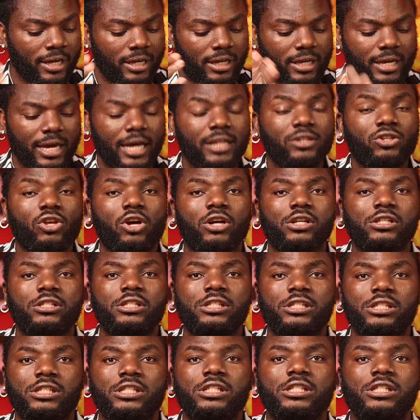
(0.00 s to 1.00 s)
get all
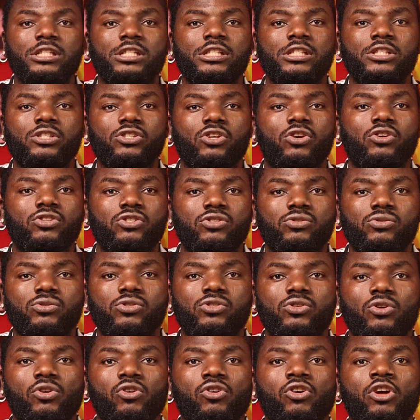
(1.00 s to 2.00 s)
these things in your
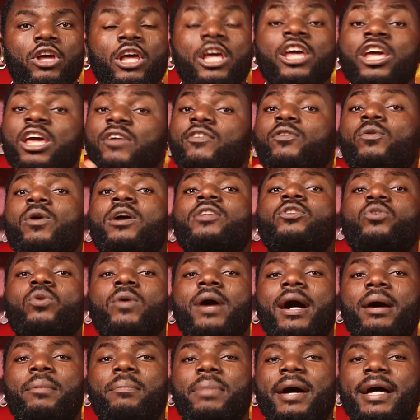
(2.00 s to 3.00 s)
studio. If you want to go
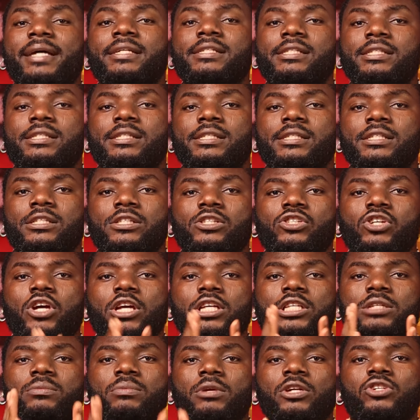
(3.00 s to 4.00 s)
and buy these things,
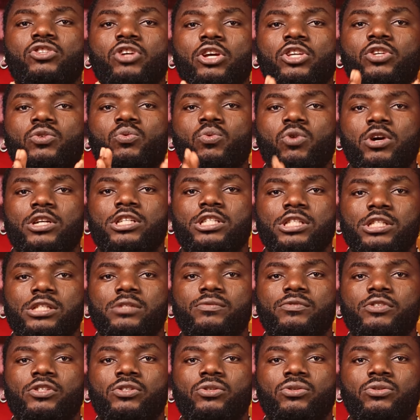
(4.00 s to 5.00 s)
just make sure you watch this
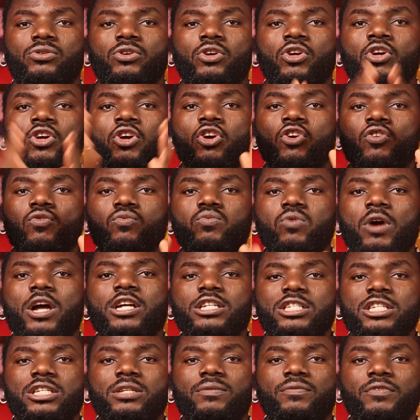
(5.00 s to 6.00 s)
video.
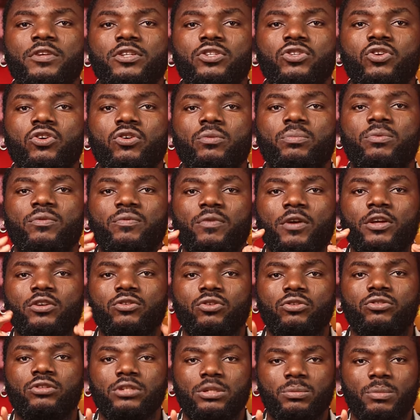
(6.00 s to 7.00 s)
Watch this video before you
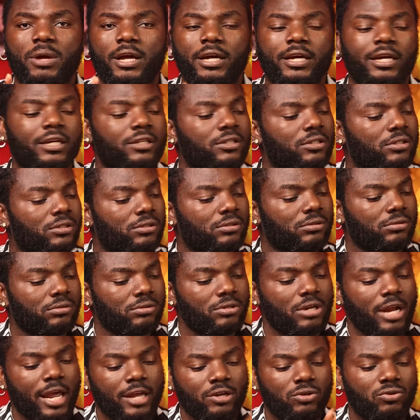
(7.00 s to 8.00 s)
go to the market
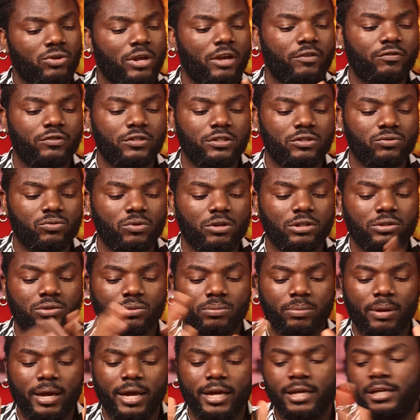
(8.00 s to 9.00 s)
so that you know everything you want to
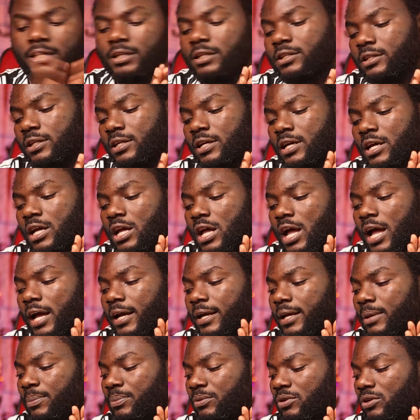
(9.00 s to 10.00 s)
buy
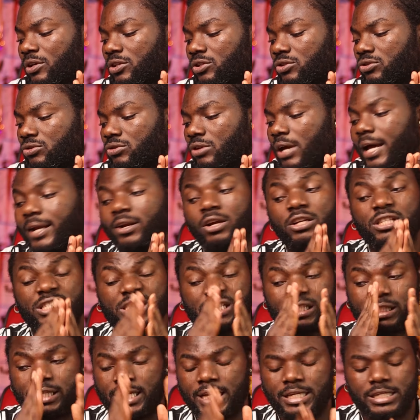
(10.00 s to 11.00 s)
and keep in your studio. I don't
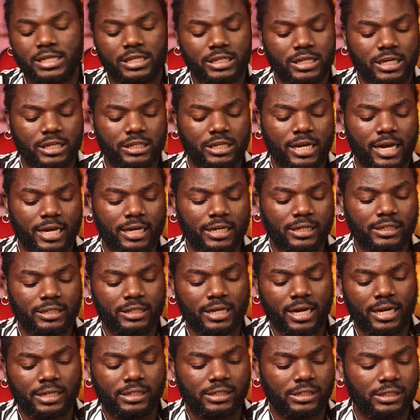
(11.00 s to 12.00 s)
think there is any other
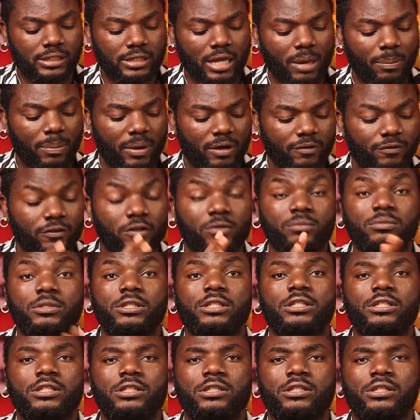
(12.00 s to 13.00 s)
extra things apart from
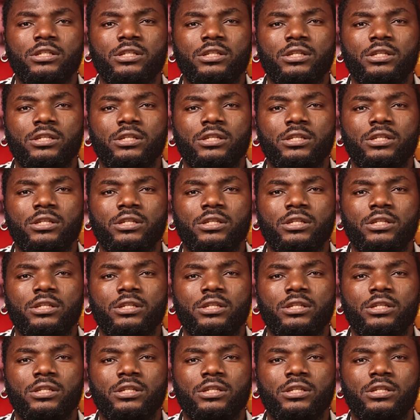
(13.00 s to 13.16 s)
this